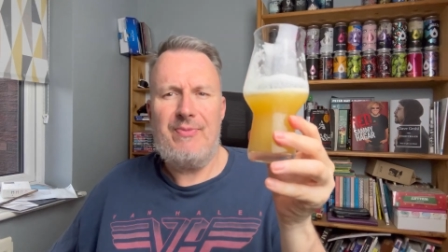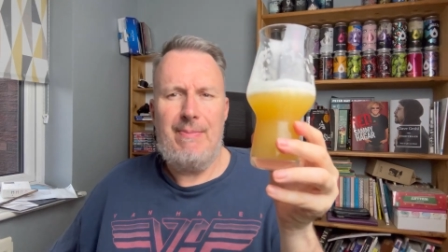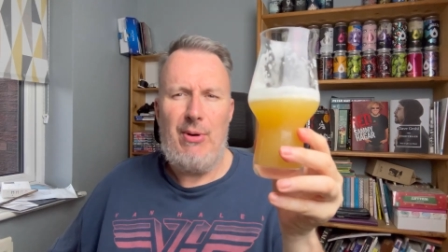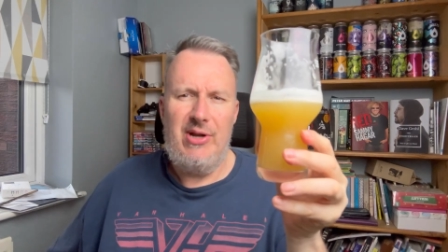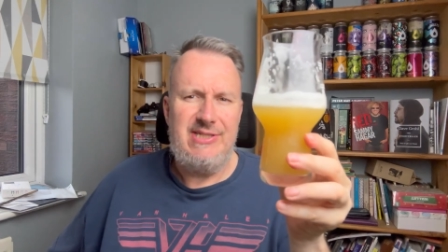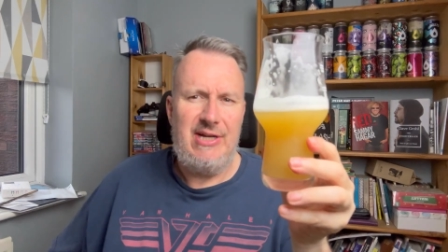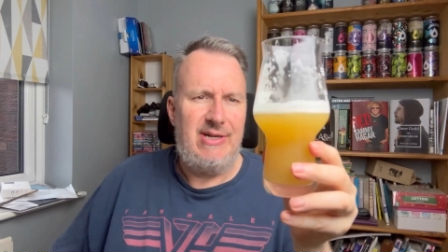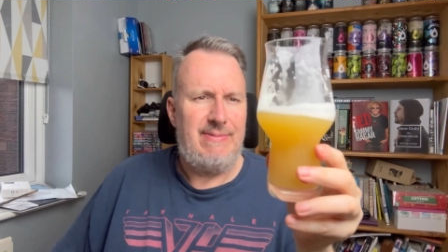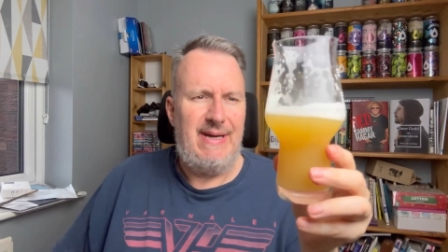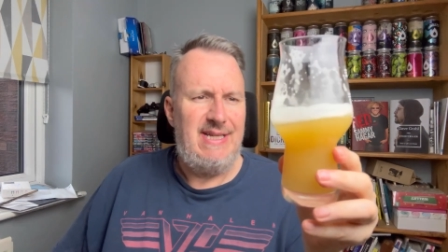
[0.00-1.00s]
Polly's know how
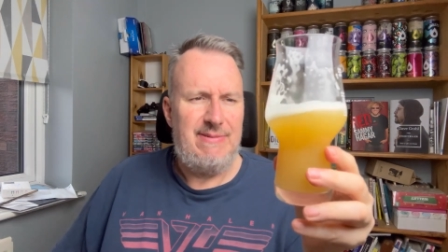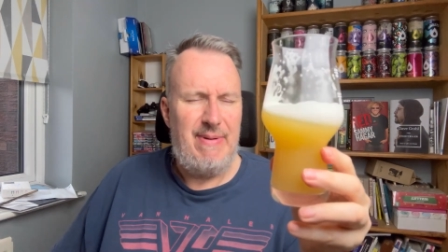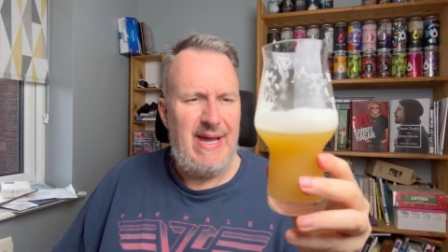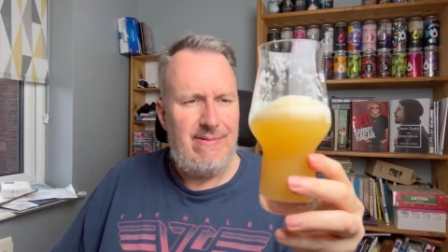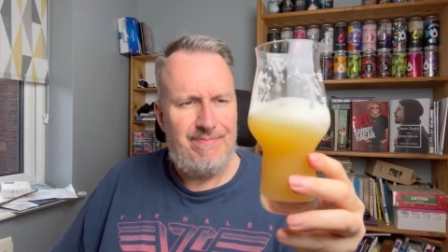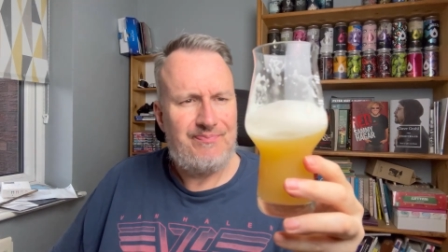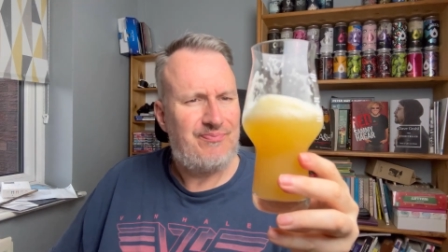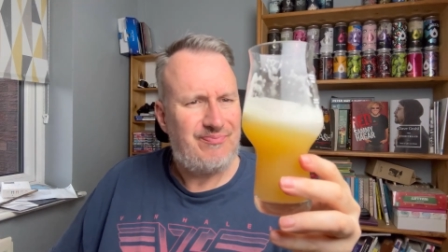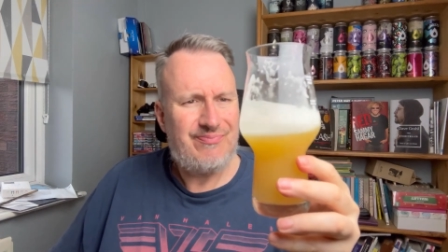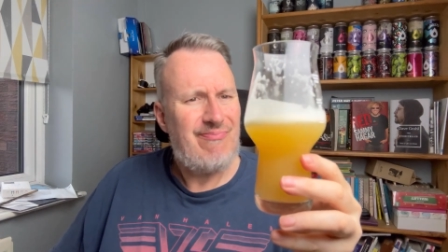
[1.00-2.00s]
to make this beer.
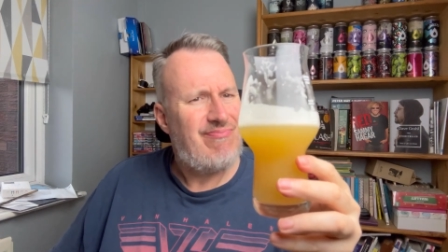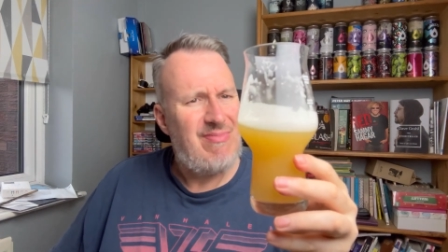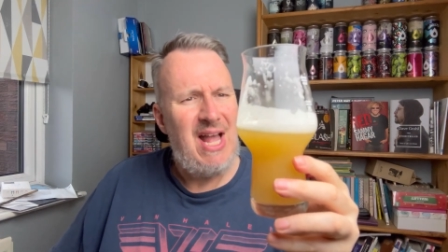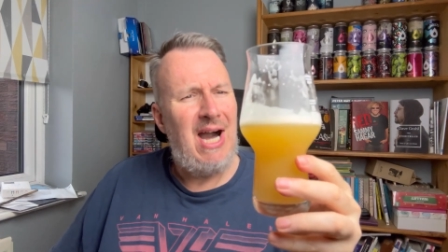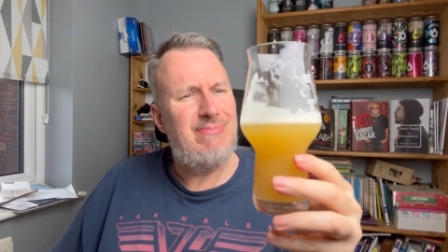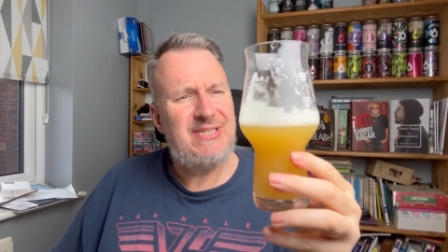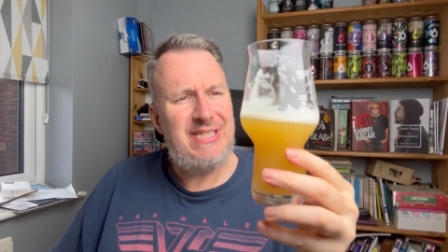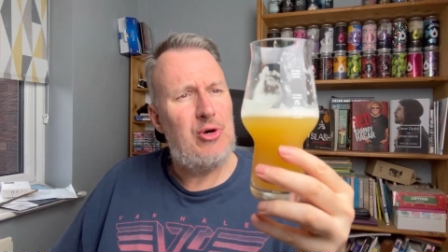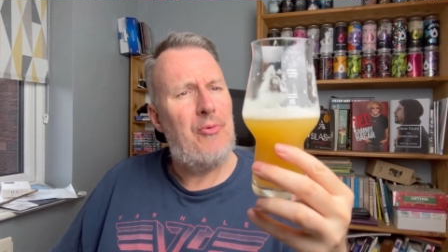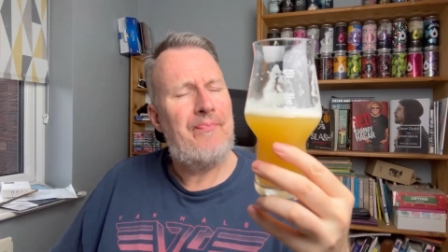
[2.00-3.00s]
I'm
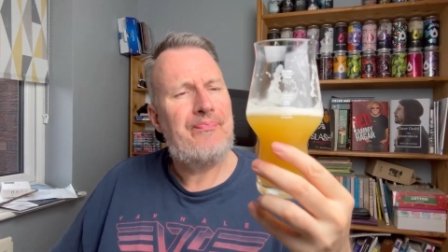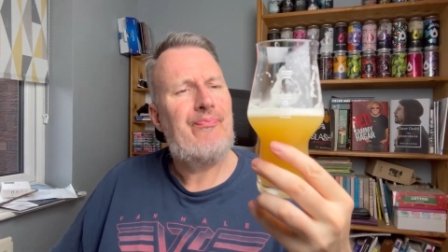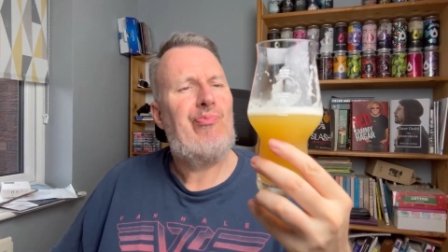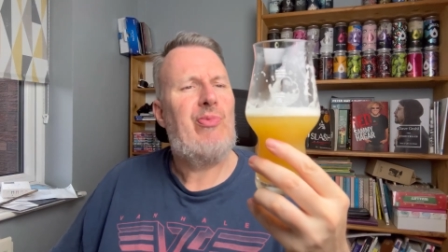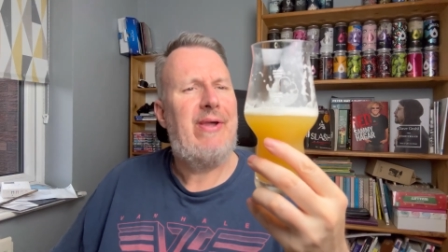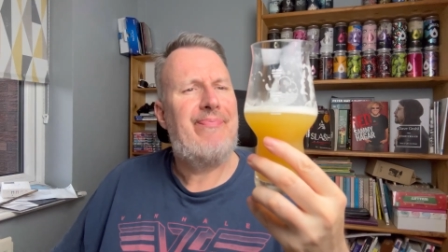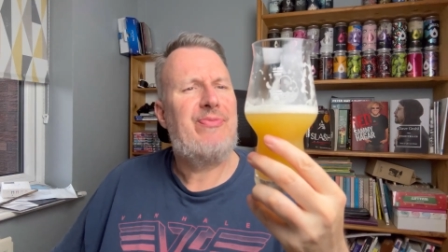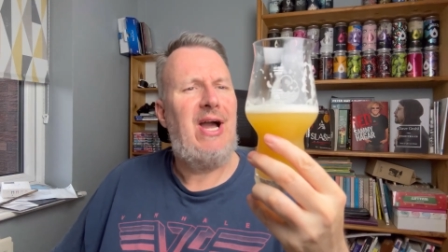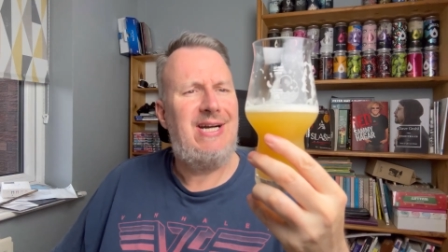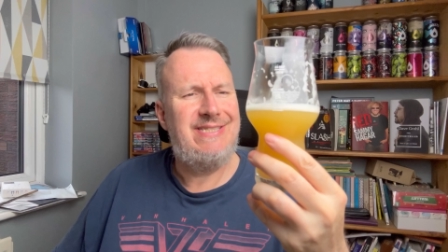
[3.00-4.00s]
still,
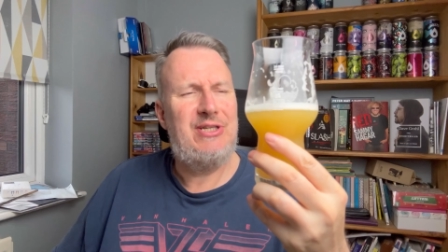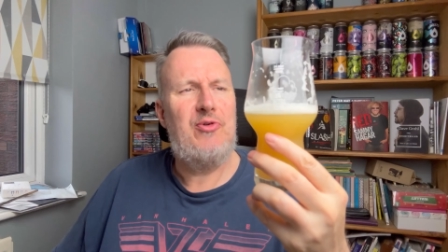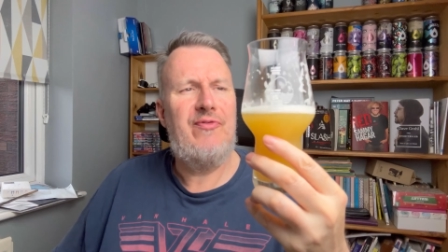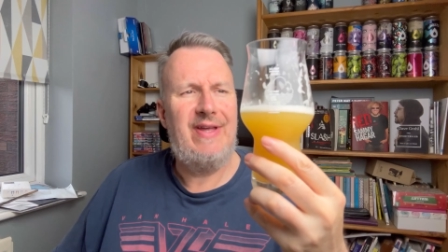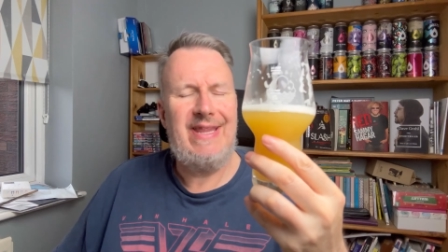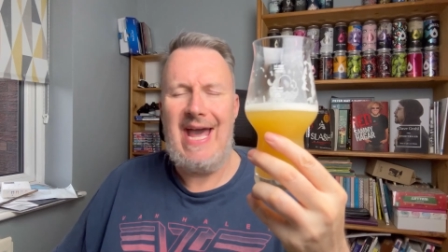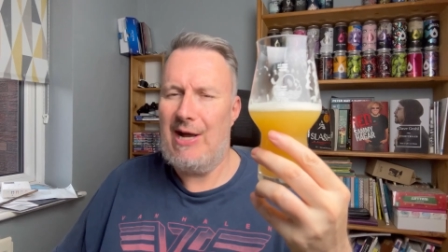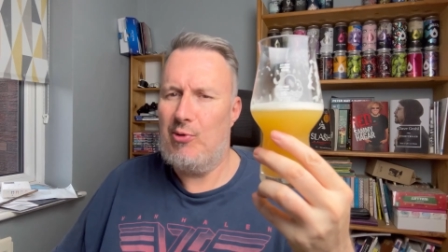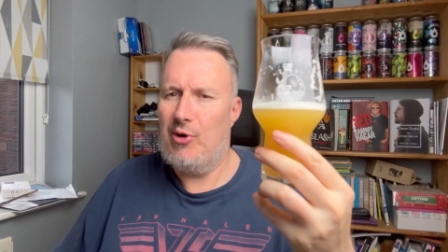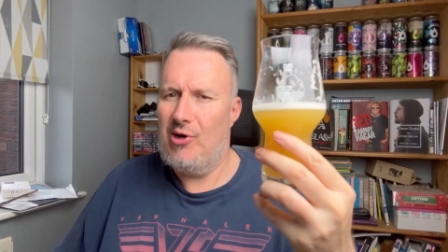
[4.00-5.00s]
I still think that
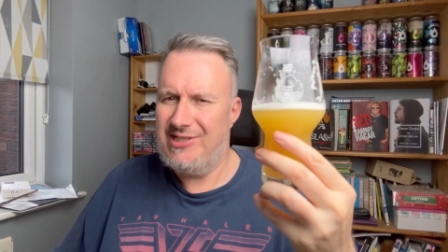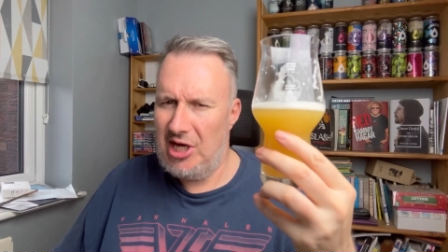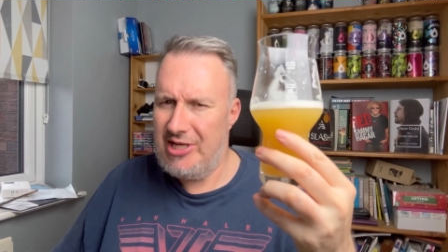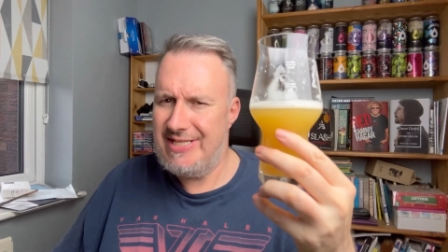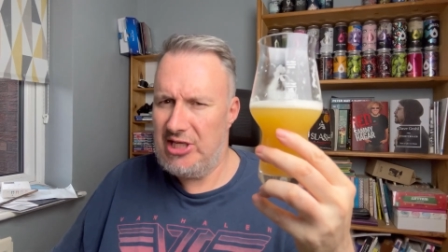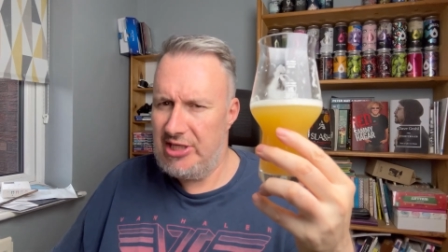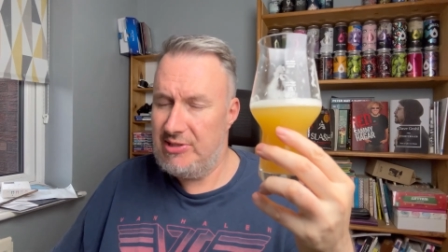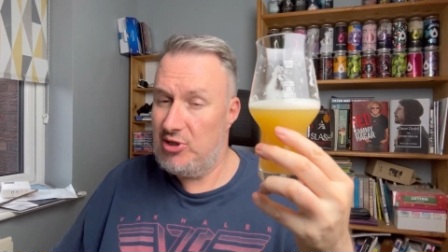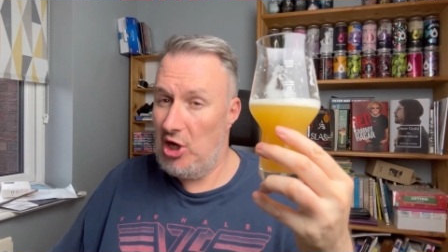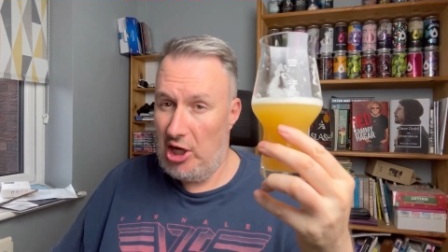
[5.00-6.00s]
Equinox is, is,
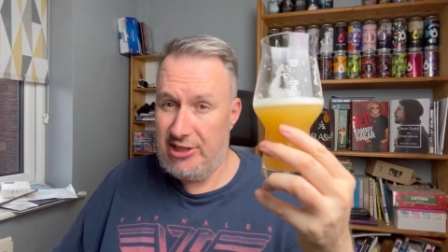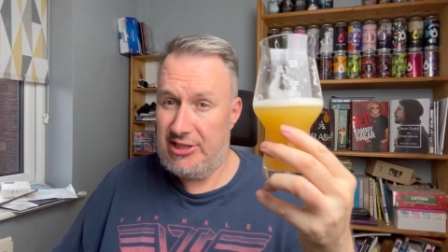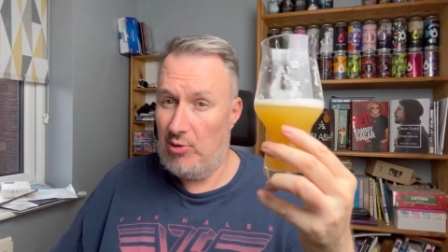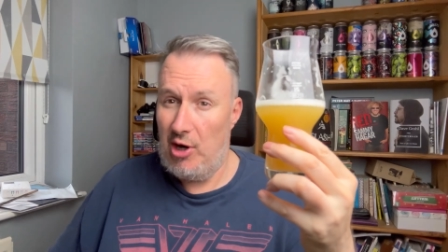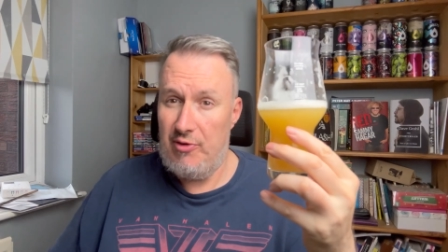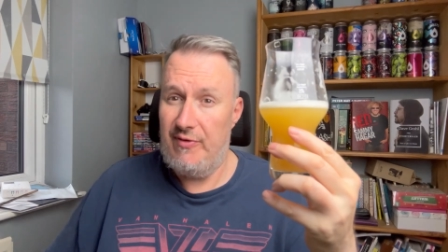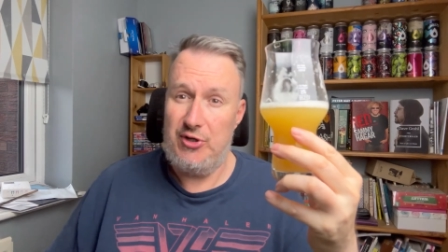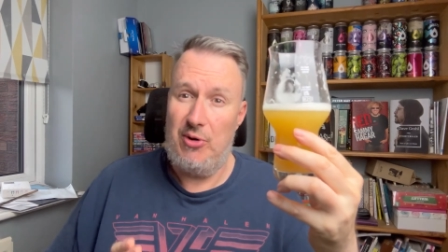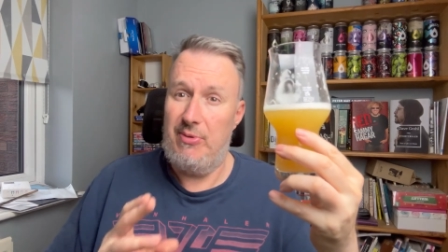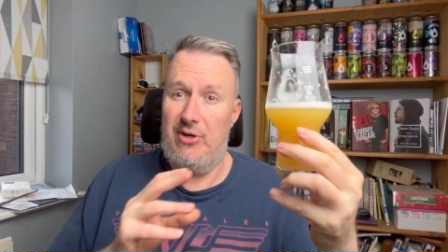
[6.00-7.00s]
is, is still over
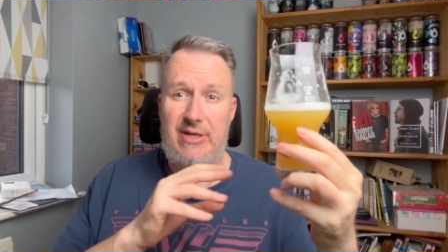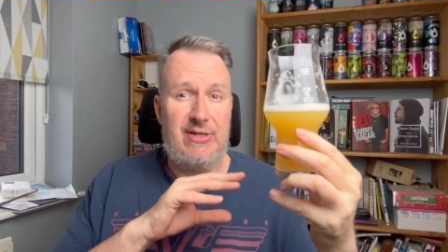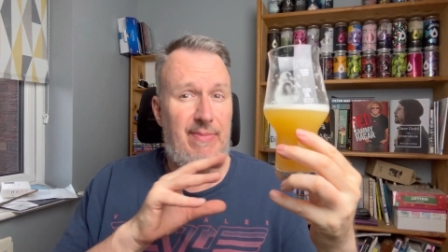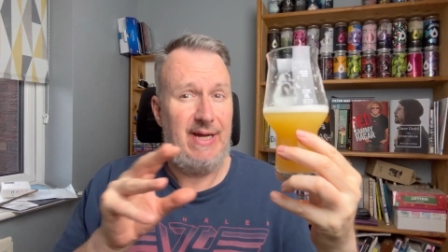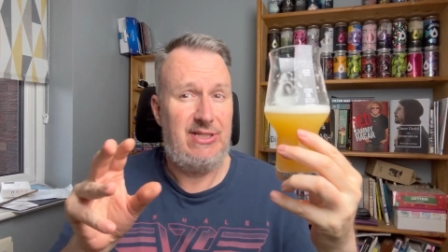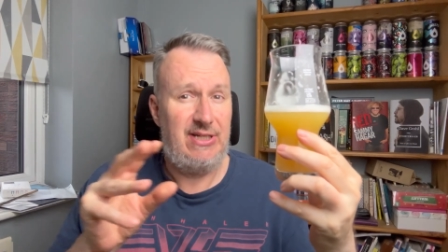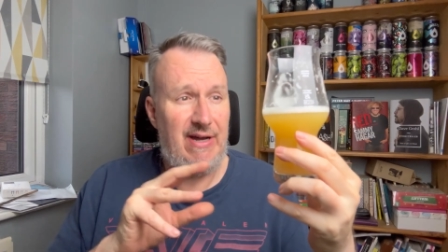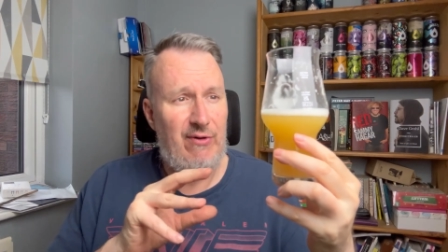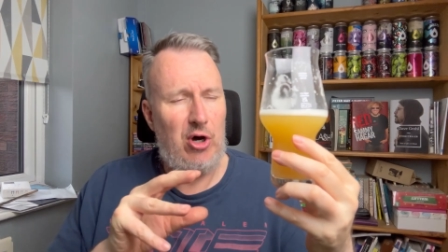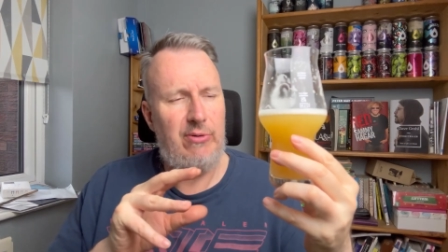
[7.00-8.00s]
dominant compared to the
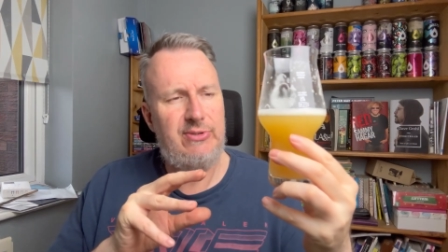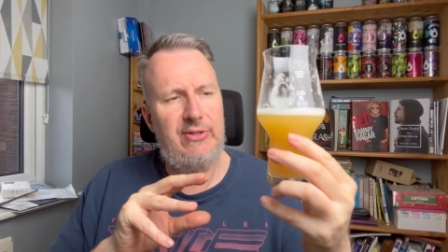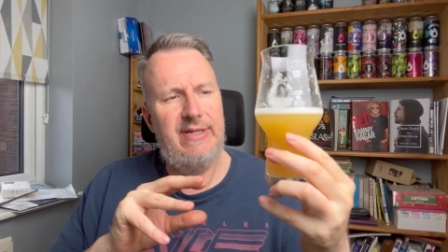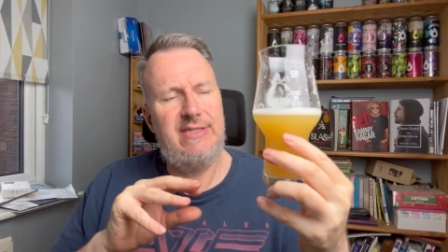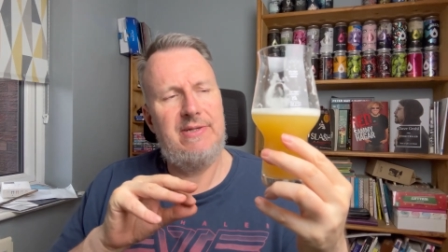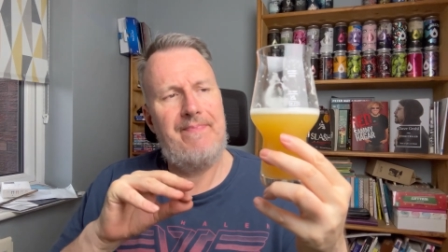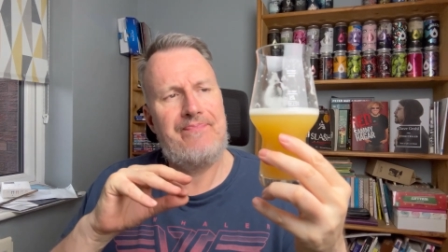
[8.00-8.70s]
other hops on this.